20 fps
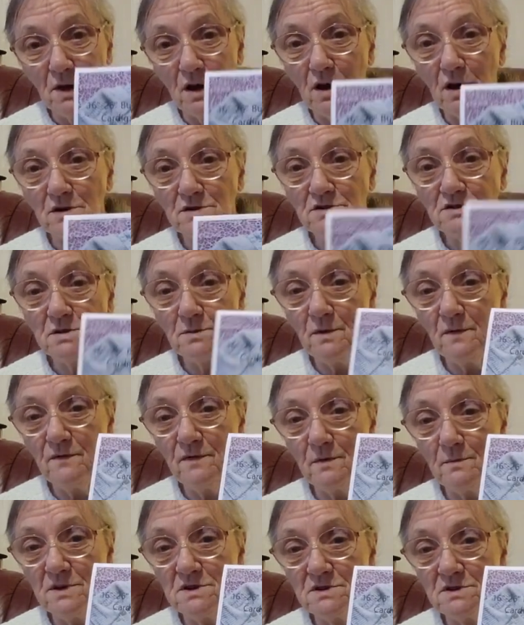because some
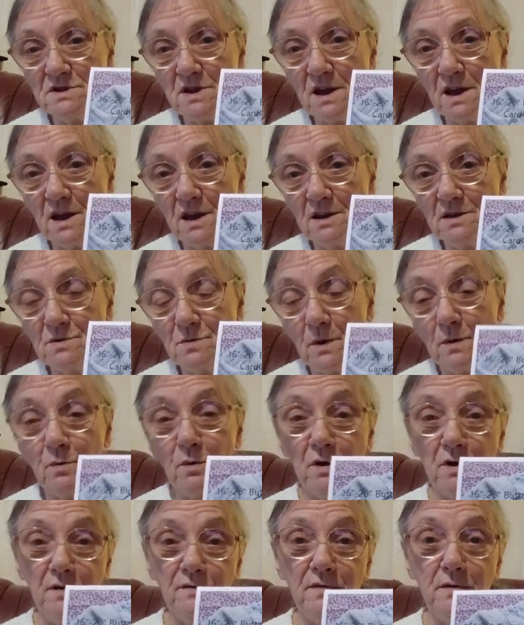of the mistakes,
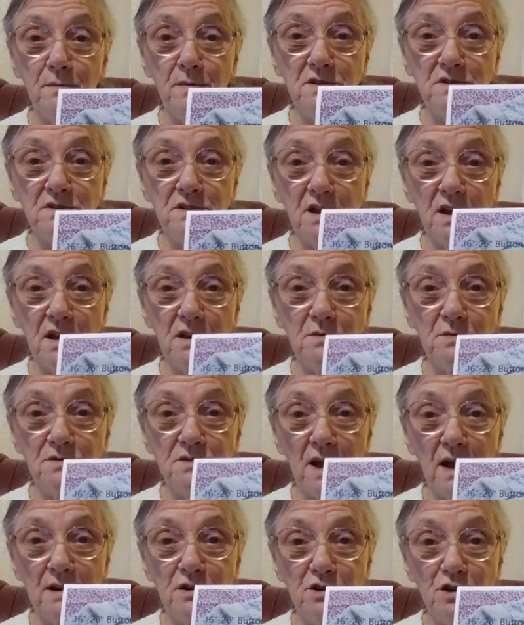well, one of the mistakes
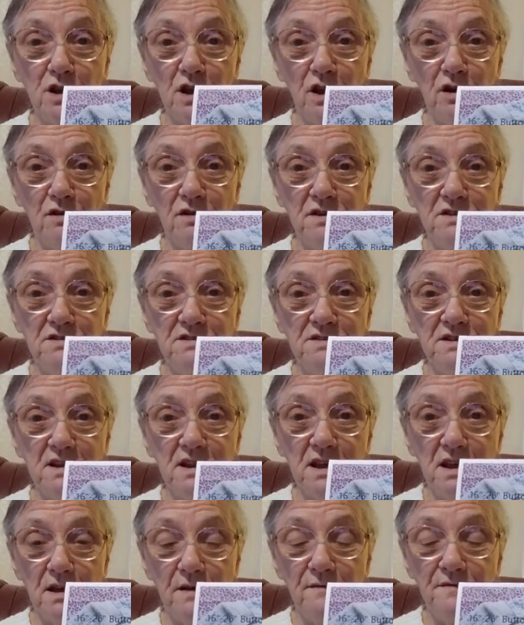was actually on the
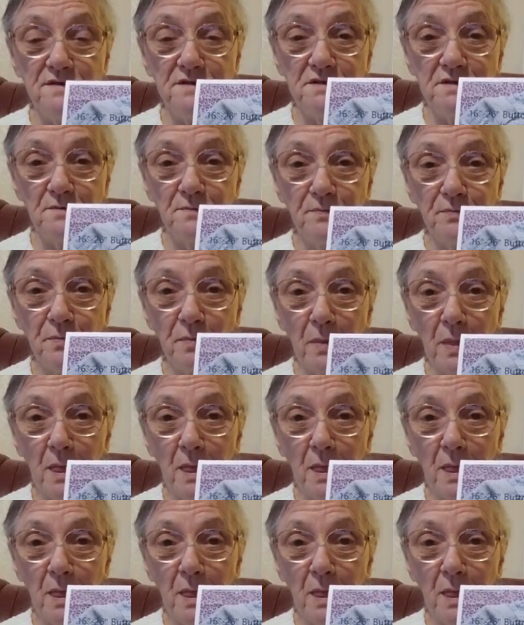sleeves,